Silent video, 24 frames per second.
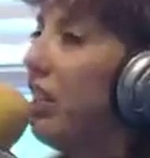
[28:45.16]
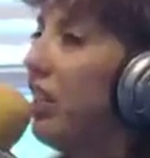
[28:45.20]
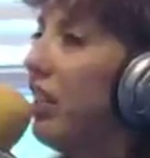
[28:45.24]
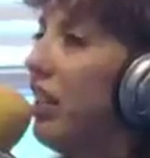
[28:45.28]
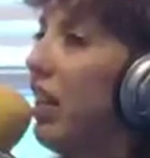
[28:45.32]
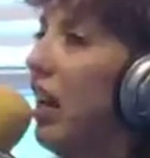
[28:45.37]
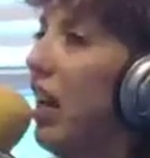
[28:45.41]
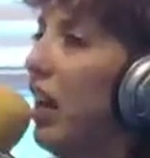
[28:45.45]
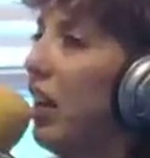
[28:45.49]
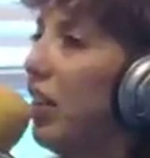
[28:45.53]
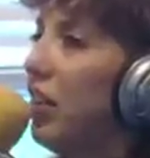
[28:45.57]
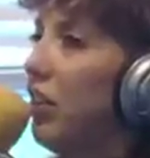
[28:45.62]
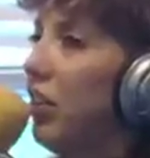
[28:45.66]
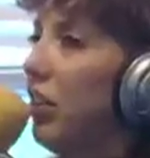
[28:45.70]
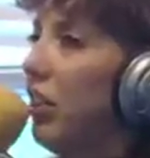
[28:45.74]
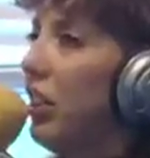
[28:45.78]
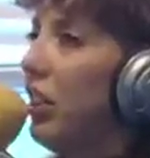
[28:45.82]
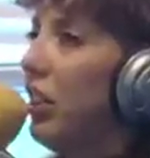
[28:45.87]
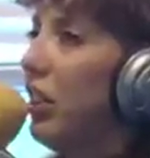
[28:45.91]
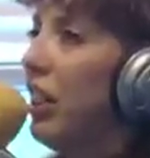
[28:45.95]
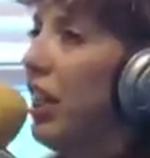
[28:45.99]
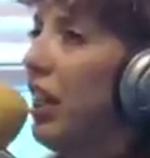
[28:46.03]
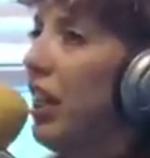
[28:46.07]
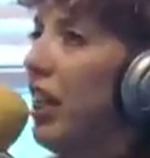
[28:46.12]
actually
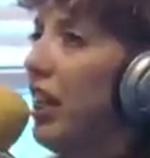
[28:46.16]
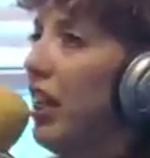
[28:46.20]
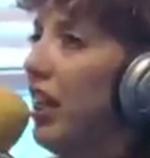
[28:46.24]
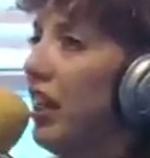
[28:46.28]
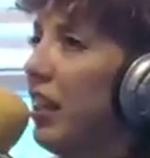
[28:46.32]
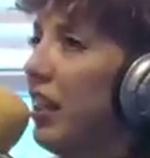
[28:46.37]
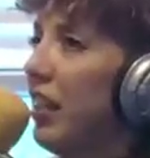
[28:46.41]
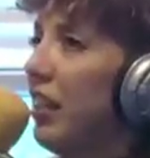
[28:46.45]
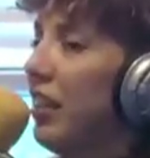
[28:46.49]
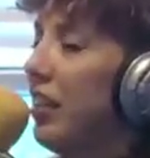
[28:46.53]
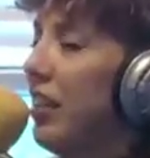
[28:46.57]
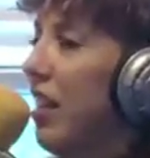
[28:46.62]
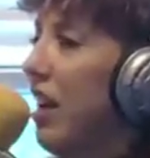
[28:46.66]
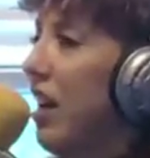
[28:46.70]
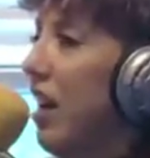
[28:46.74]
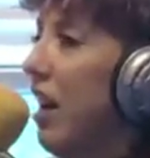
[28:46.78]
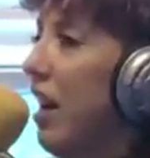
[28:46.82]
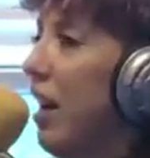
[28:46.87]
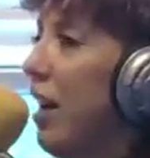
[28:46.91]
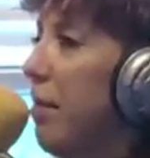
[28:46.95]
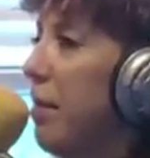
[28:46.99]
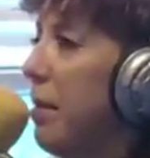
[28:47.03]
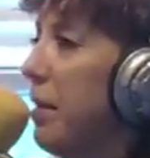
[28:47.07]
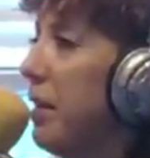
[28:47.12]
getting
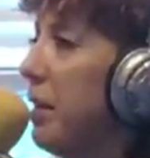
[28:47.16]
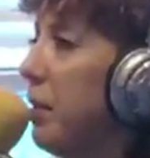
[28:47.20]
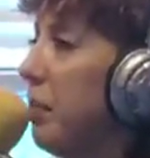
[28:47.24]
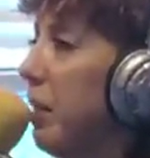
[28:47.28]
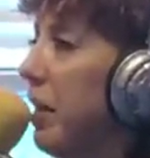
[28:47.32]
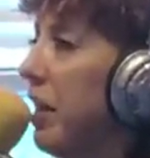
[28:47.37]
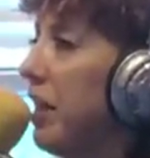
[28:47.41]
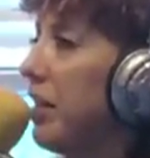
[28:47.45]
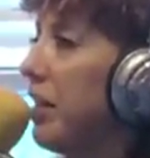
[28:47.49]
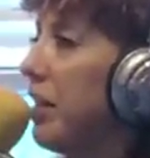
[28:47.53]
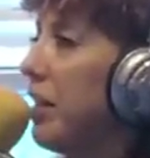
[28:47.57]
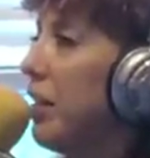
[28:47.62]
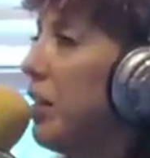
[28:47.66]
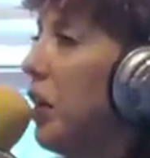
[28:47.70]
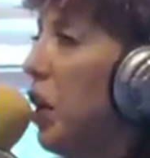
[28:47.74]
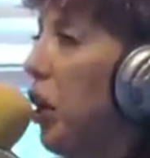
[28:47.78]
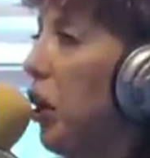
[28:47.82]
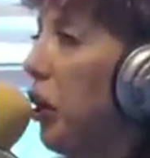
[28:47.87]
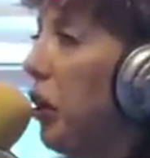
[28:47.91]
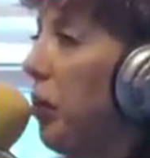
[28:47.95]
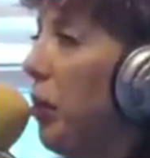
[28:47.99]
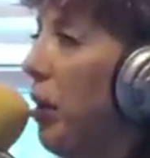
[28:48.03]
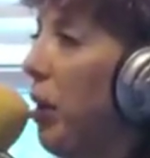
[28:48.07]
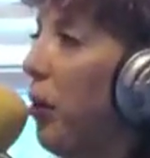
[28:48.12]
time and space to
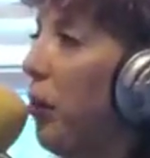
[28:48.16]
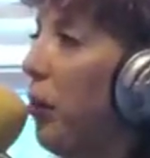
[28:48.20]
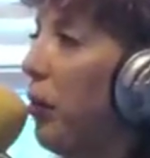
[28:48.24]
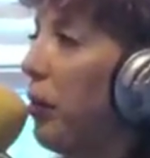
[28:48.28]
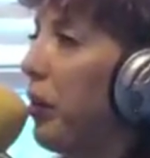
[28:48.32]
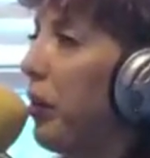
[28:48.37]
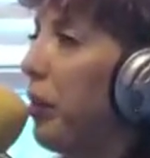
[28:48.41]
talk about what their